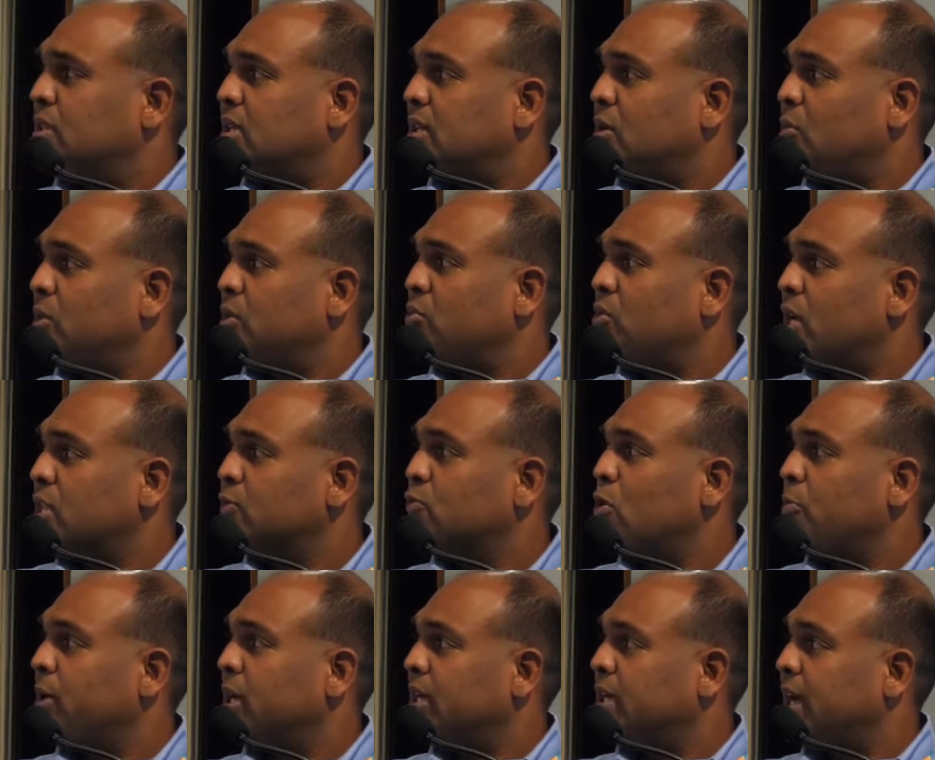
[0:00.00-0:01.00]

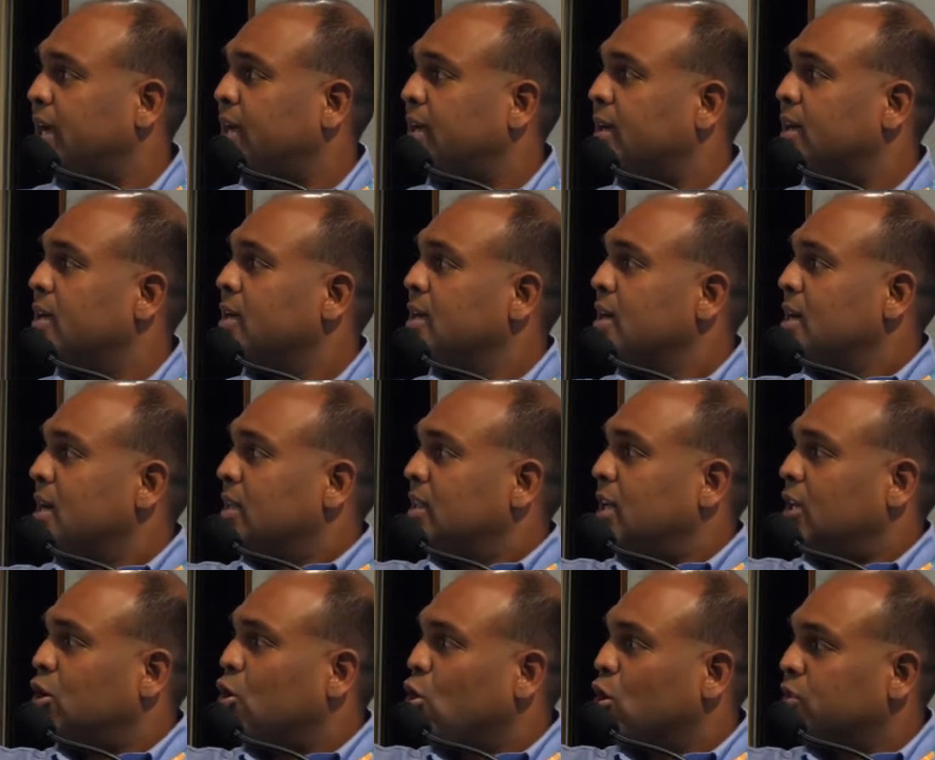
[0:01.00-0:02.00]
transforming data
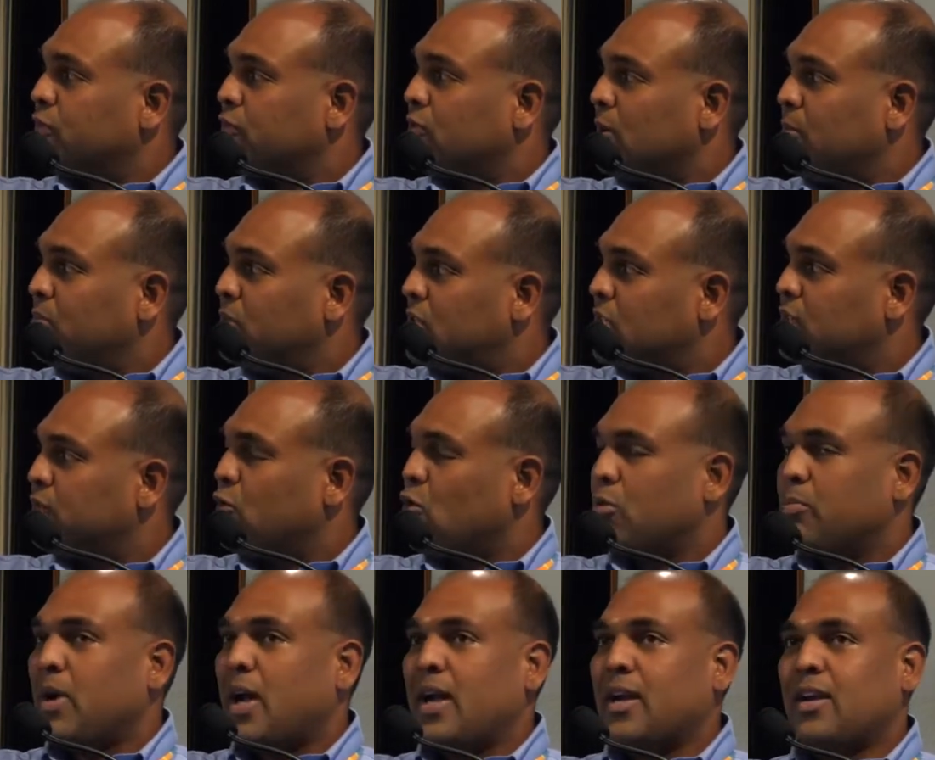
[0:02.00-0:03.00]
that goes from this
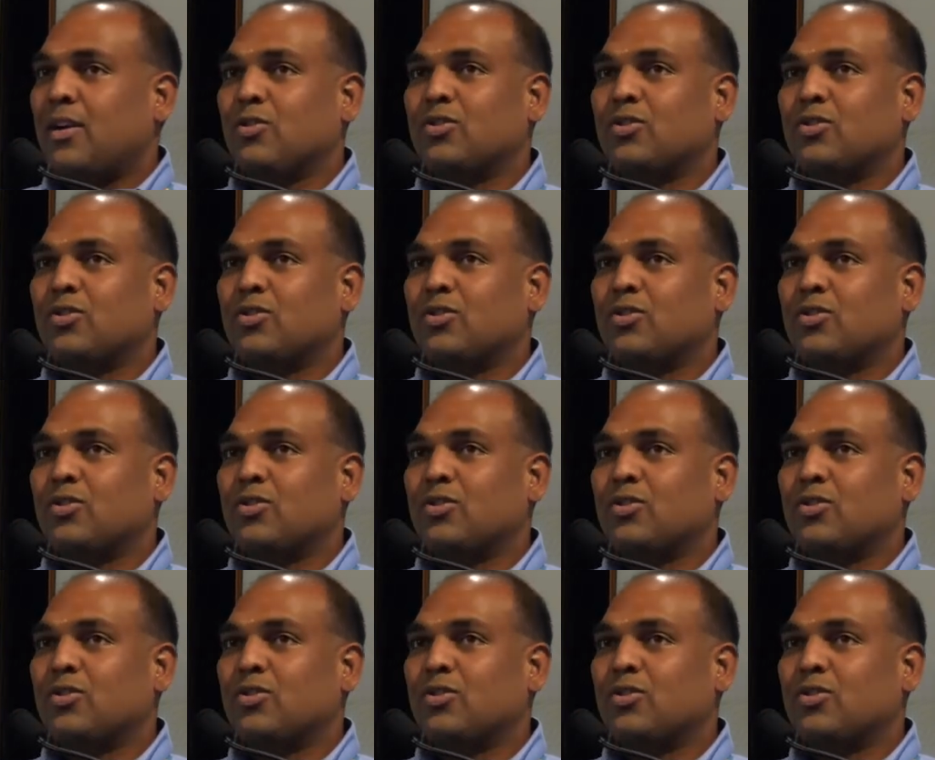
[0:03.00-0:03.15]
format